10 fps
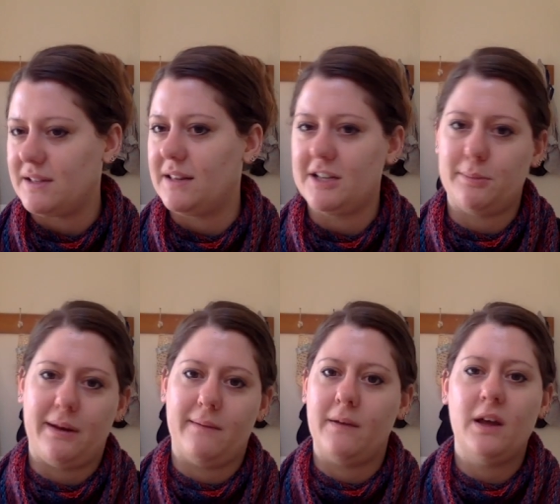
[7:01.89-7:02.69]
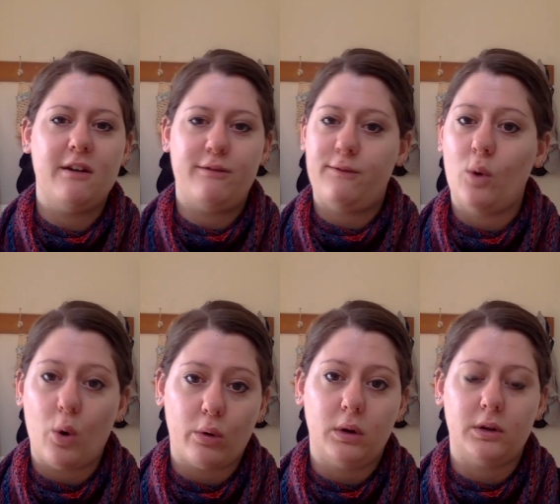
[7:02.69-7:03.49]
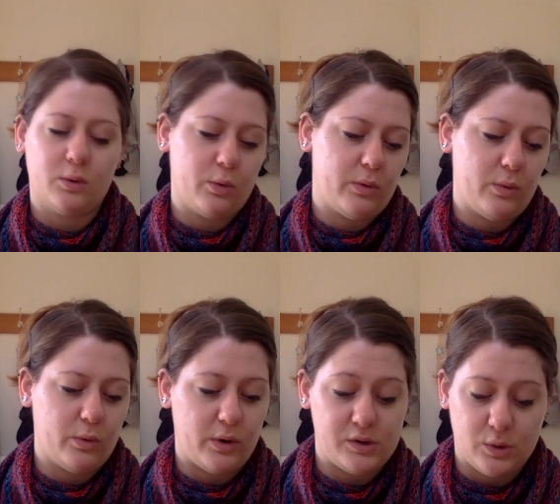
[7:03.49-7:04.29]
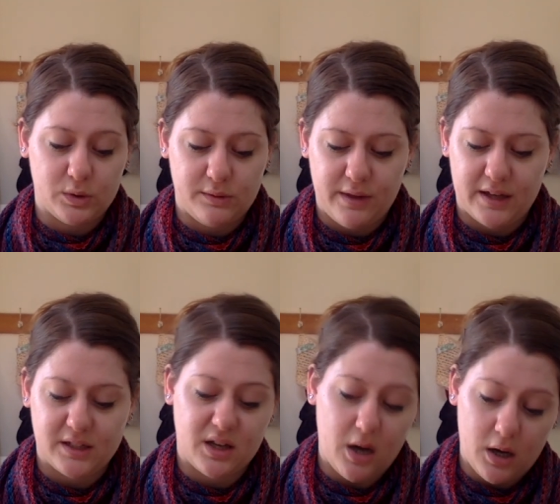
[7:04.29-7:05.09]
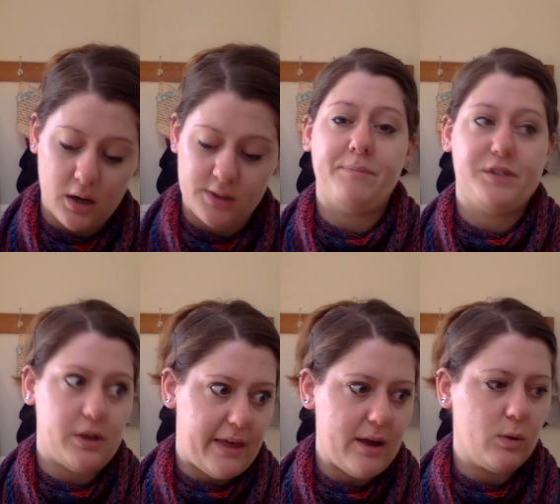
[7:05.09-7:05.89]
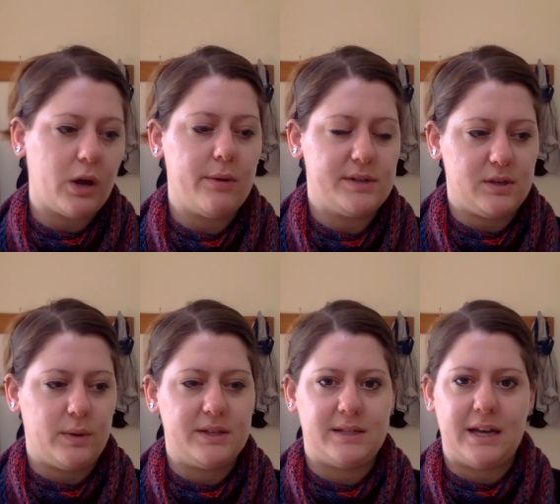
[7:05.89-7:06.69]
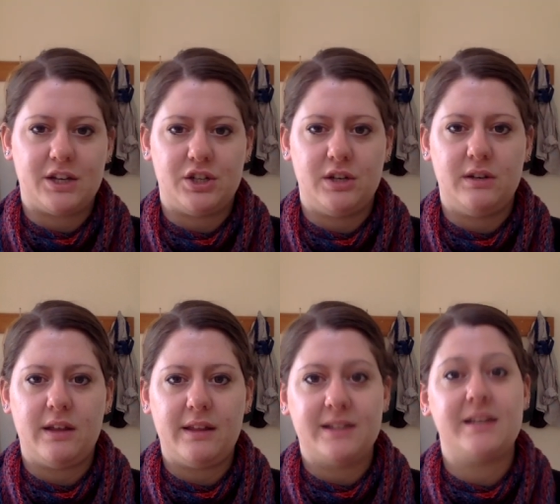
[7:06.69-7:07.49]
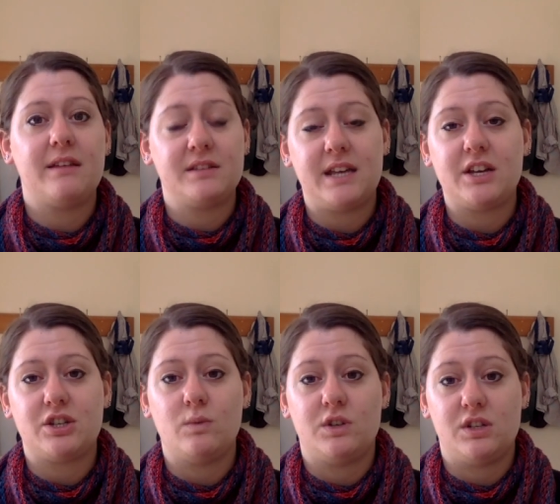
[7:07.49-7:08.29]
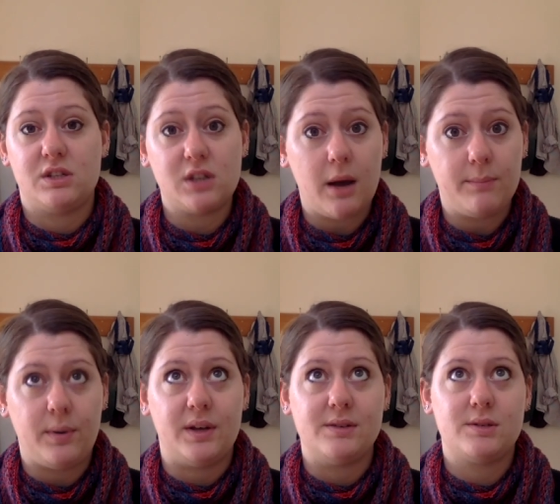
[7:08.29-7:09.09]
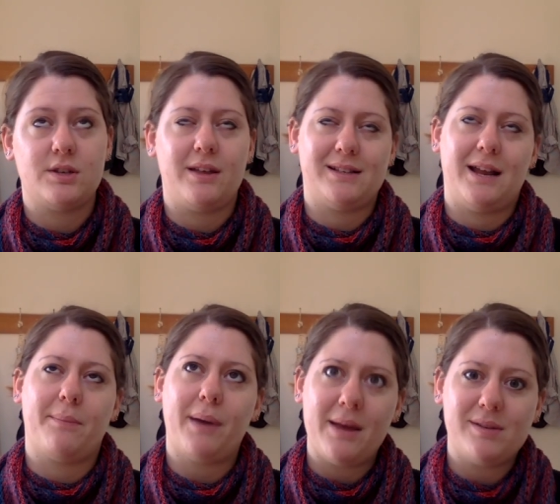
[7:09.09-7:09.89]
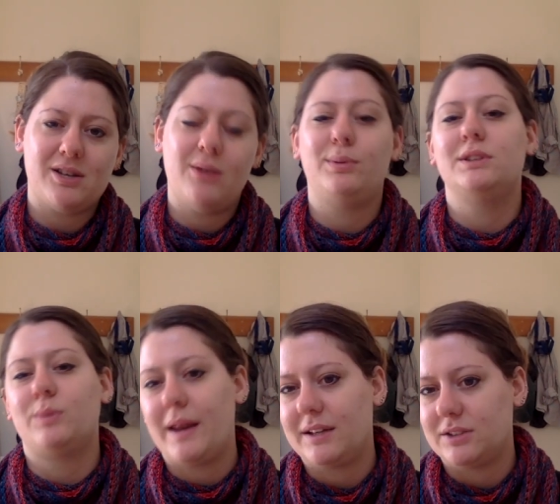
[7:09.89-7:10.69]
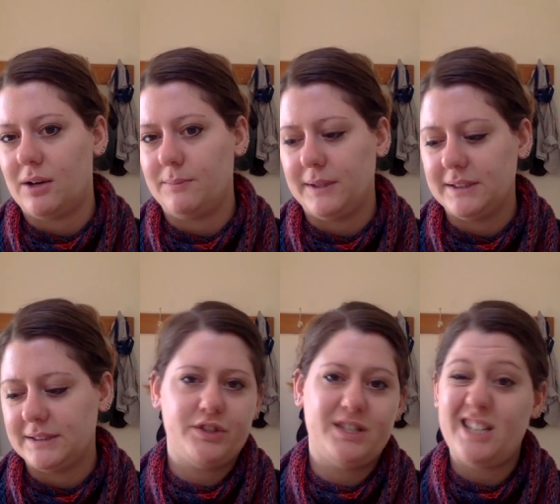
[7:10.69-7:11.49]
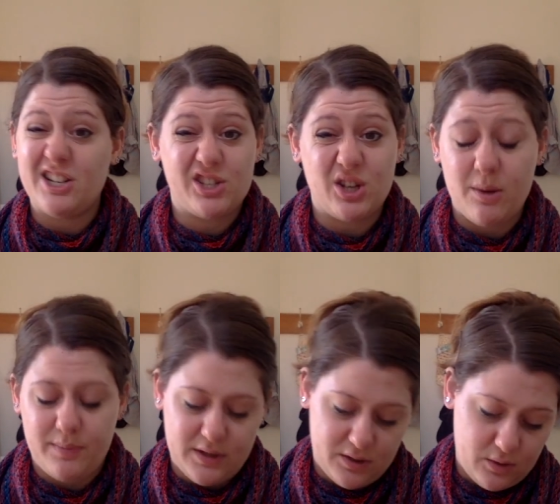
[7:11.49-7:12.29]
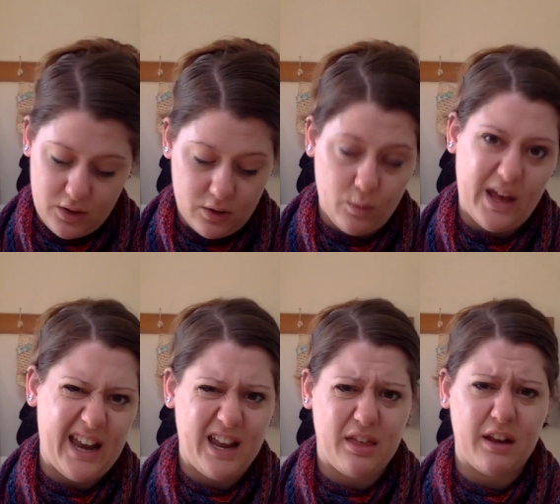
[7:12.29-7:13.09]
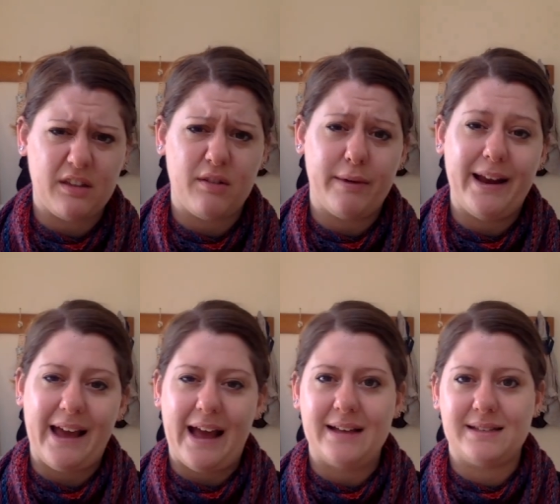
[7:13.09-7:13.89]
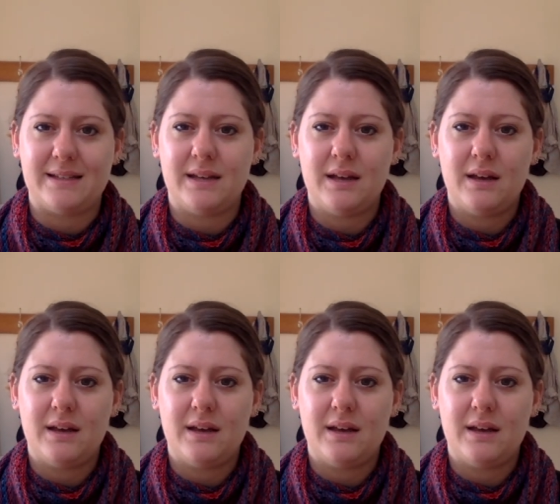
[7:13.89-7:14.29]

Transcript: and there's been floral and all, the, all those sorts of things cars so they all go into one section then there's another section which is samplers so that's like baby samplers wedding samplers stitch samplers you know anything that really has